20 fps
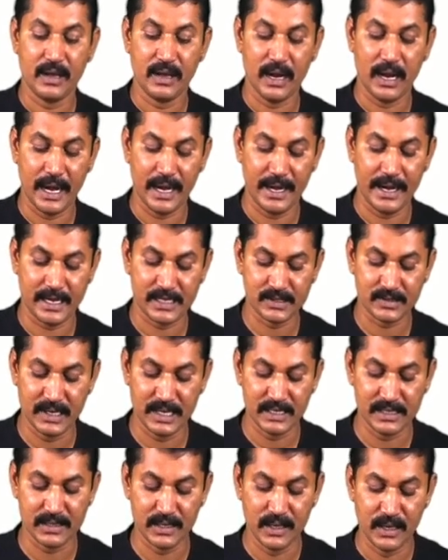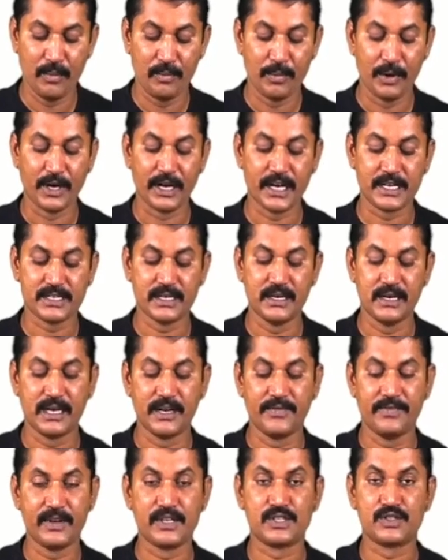And next one is protection
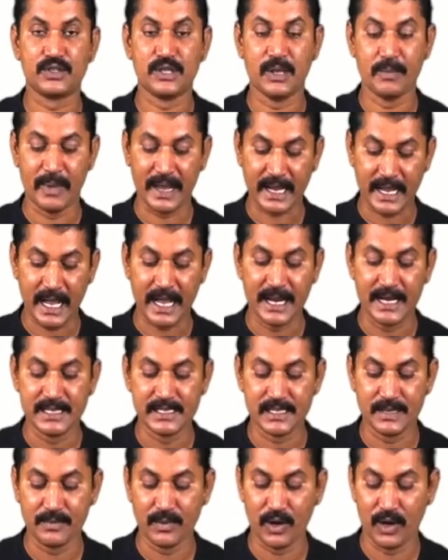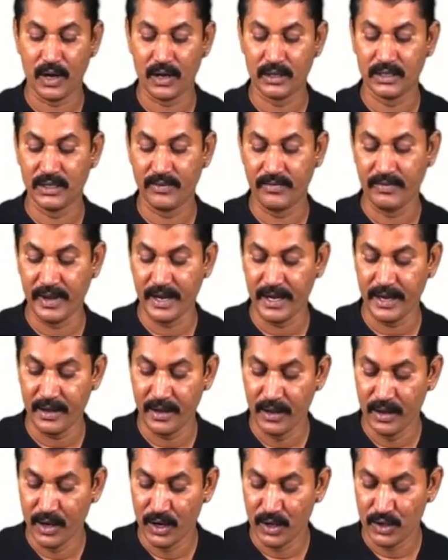refers to the mechanism or the
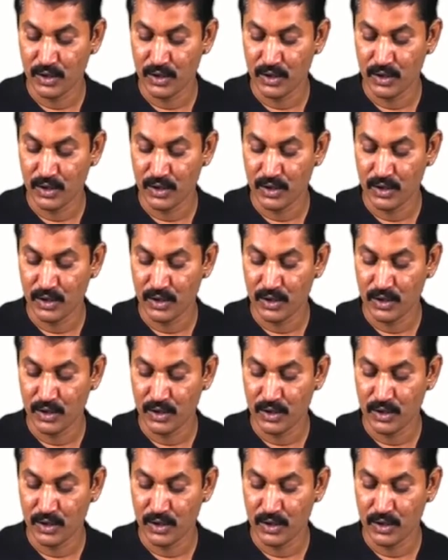way